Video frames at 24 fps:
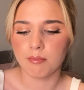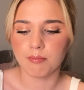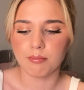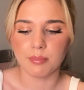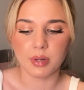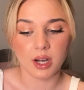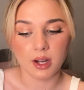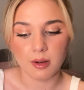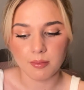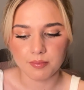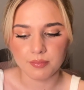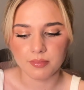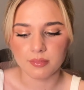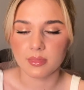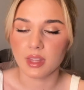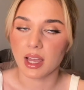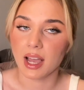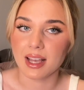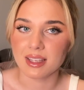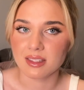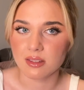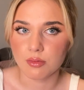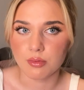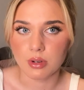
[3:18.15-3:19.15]
But that
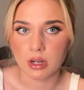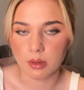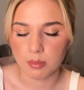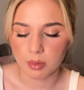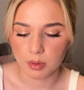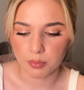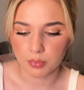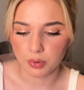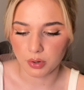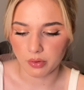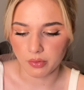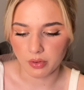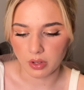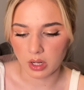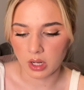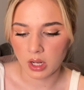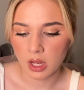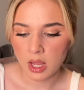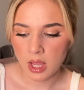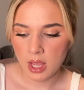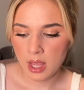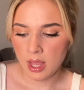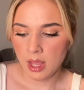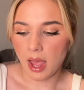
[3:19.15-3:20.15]
hasn't really been proven.
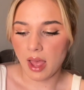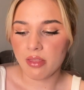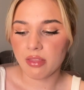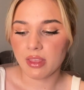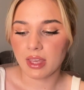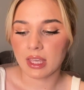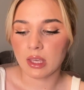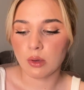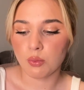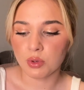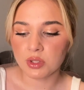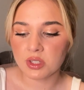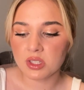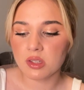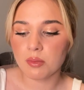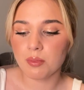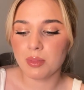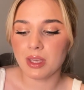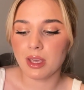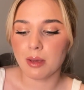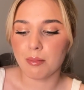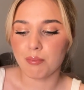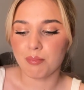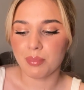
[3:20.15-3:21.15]
And that he wants to
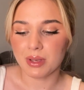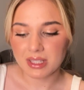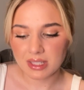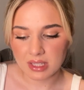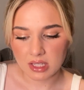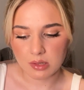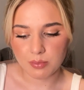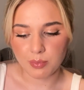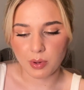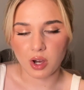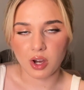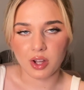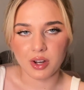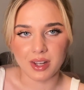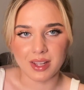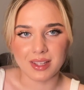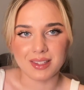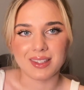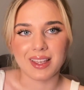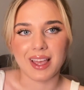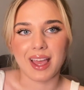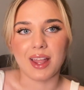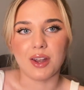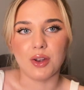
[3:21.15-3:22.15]
be a business
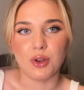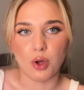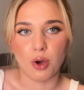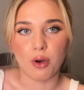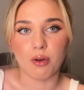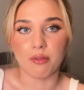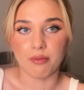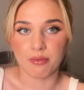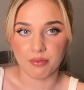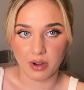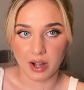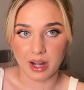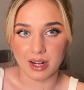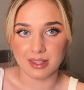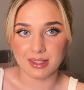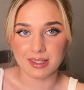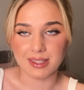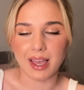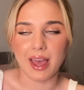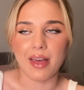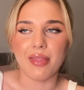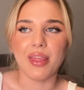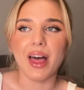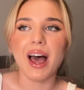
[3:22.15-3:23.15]
partners and not friends.
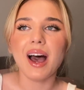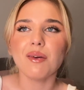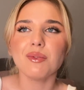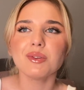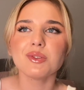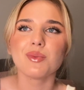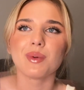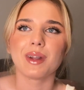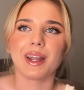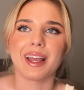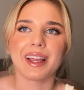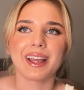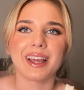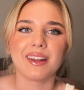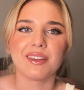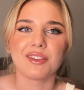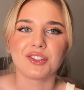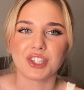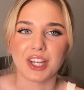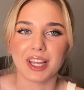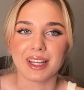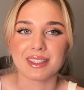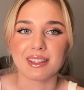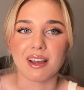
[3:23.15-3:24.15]
And that was when I kind of
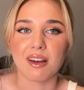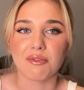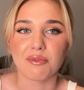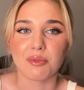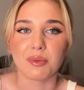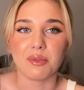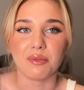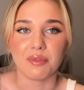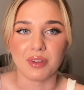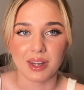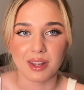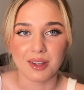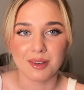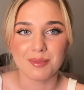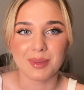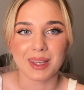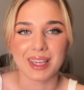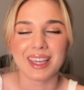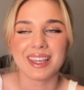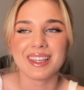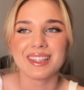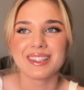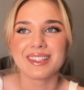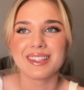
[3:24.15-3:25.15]
checked out from the video,
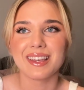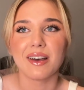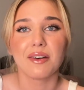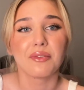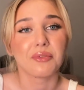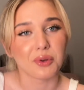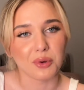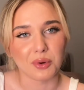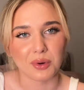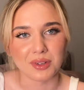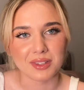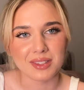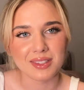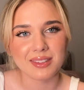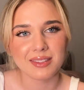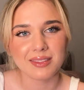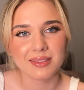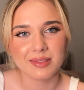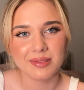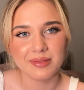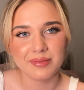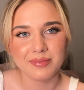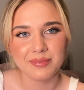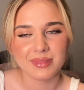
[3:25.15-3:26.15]
because of course,
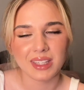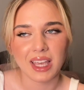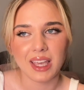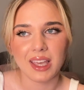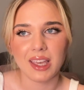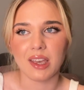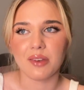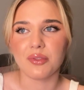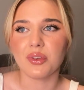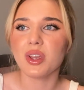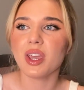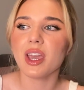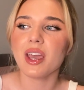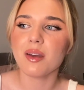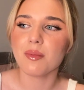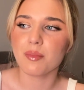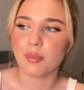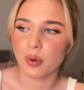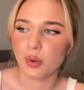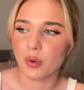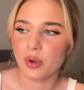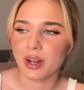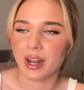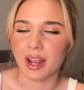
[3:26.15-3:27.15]
if you get
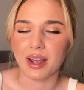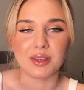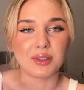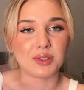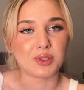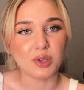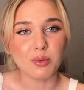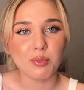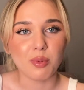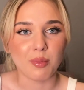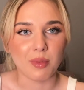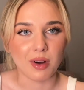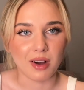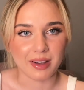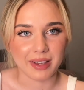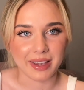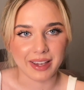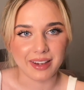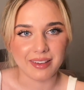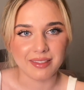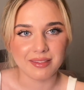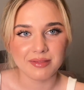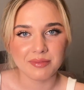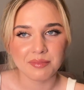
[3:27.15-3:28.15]
employed at a
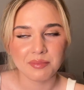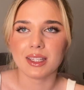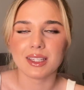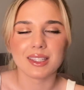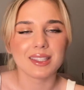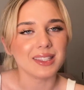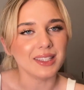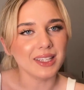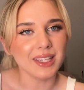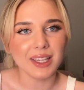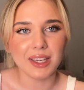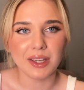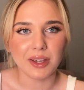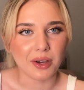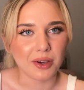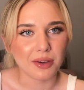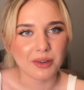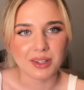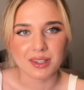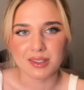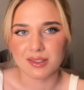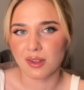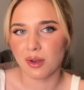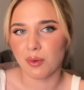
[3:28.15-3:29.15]
supermarket, the CEO
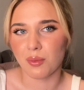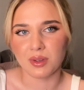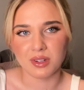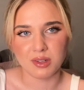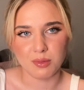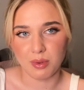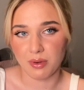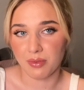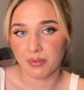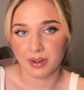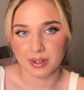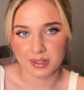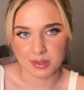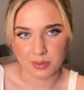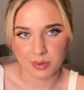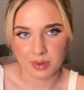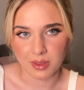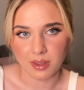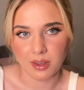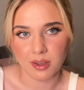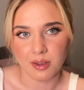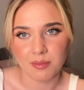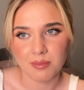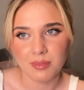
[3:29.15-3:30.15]
does not want to be friends
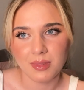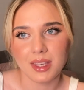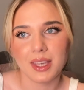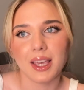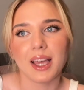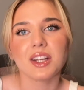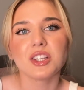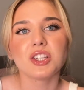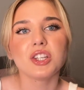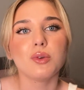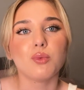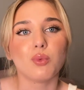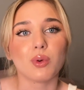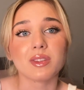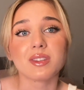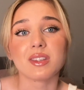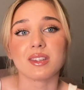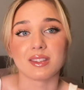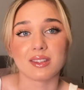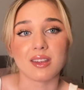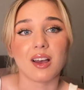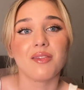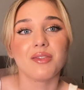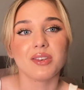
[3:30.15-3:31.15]
with you. He actually wants a
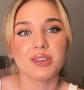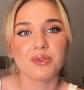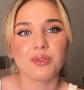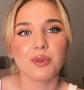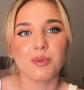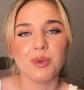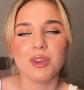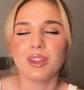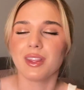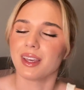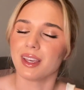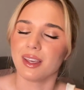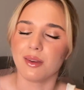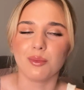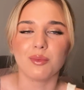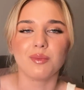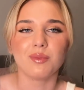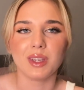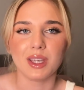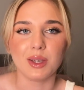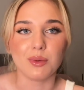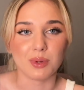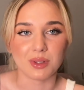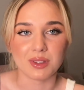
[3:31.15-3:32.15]
service from you that
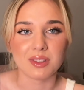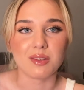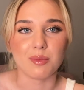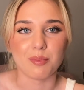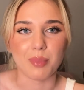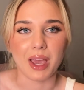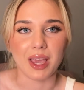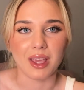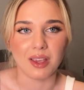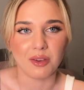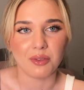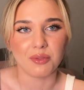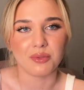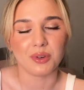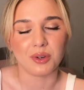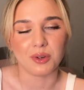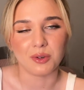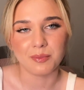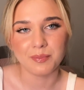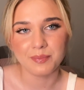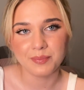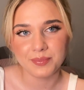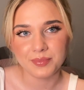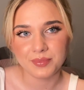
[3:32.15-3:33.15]
he wants to pay you
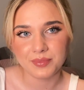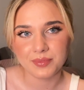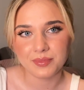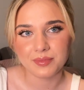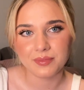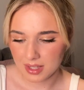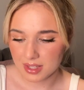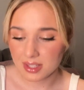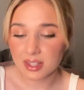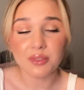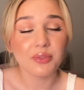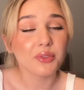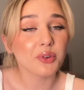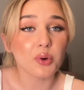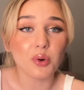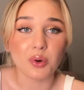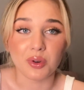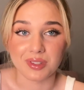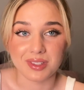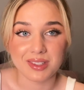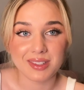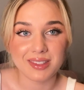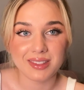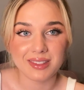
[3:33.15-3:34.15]
for. So of
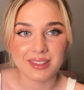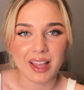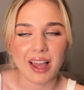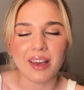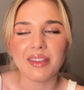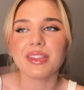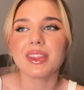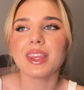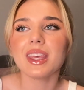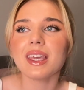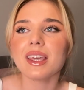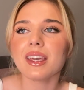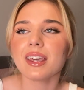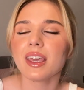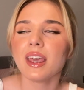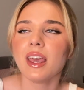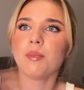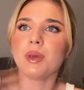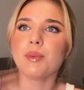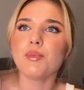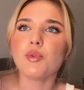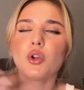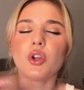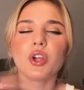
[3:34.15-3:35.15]
course, I think
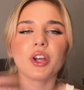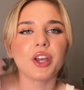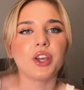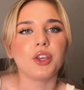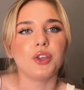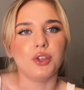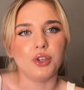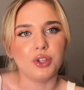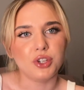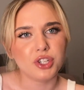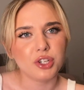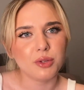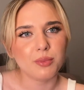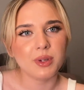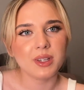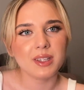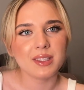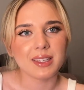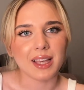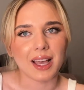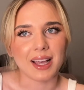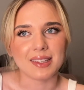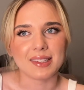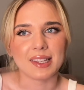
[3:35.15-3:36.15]
people look at
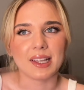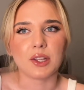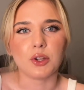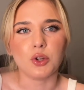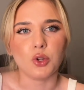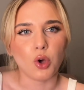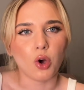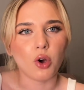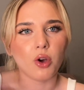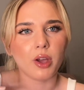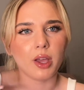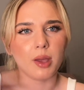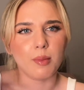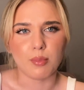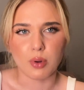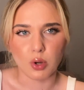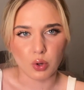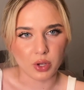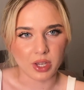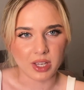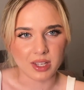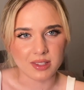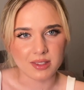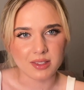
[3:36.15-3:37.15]
YouTubers as like not
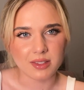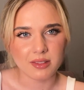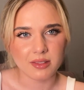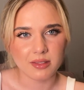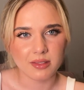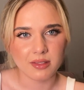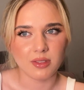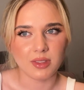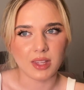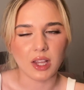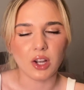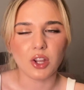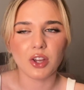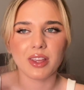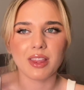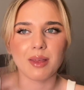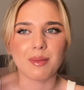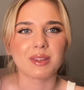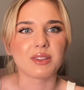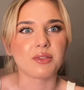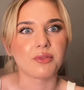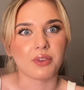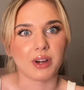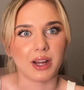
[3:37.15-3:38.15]
employers. They look at them
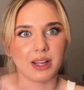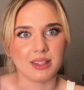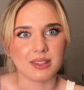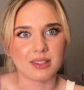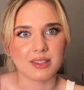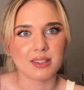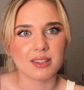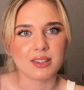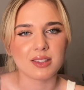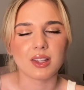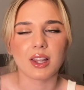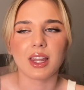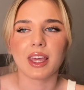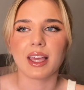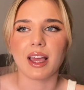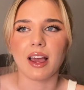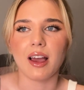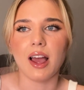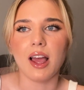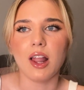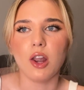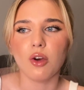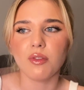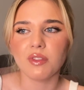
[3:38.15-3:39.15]
as friends. So
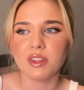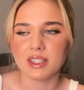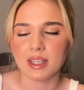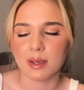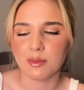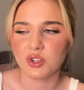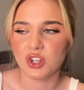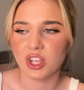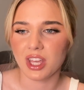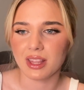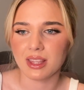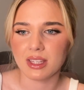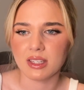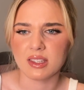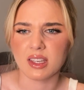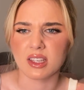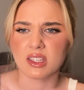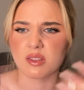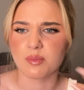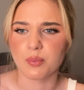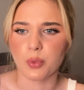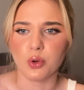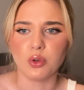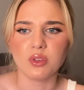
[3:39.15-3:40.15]
like a lot of the times you get these
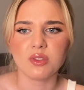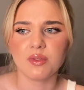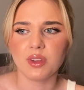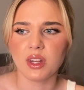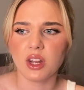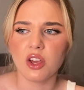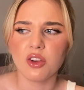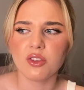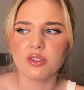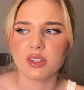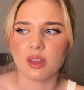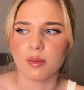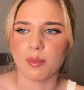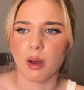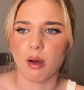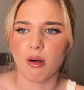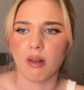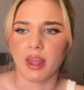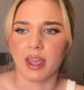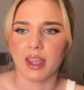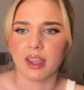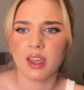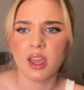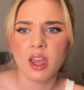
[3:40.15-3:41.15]
exposed videos about
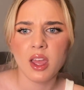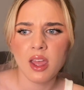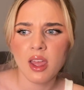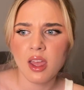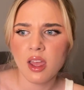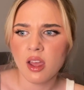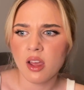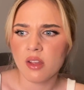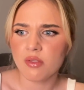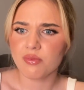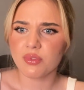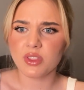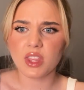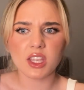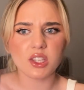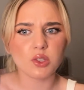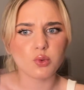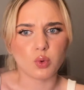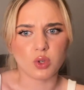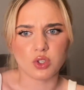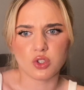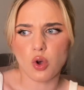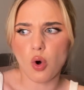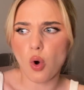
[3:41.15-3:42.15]
like, this
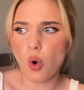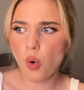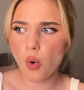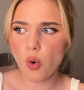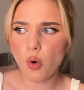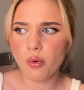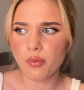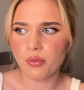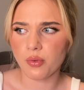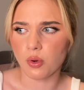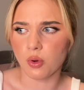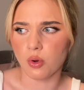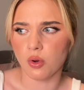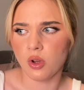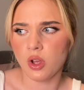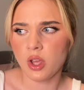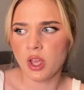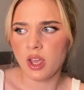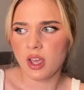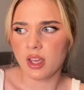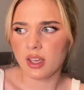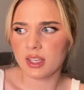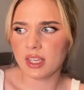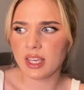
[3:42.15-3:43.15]
was awful.
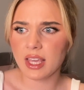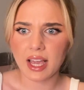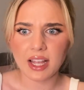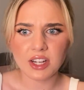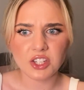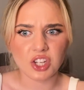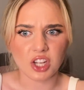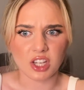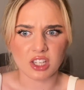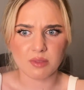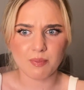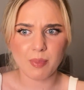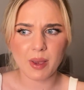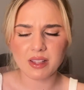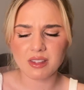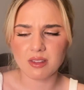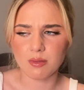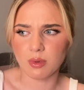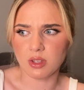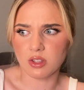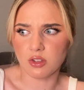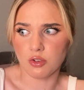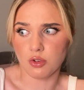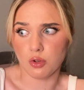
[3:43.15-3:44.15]
He actually expected
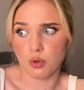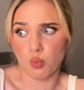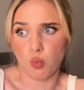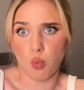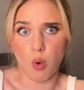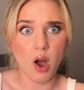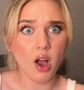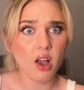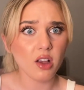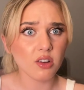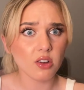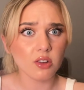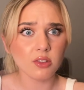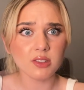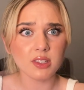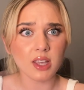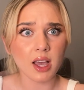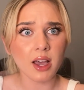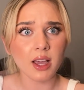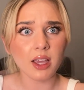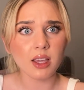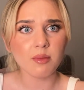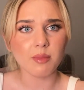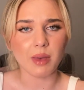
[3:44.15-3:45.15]
me to do work on
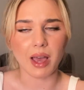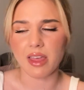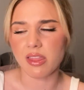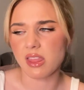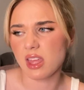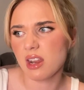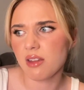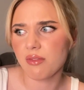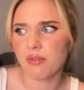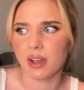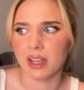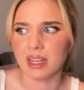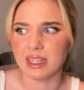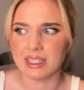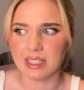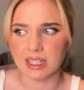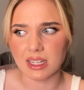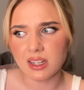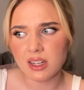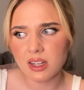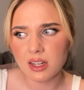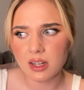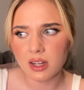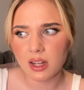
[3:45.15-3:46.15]
time, and then if I
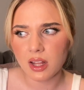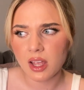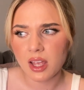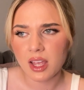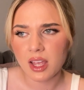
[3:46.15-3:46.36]
didn't,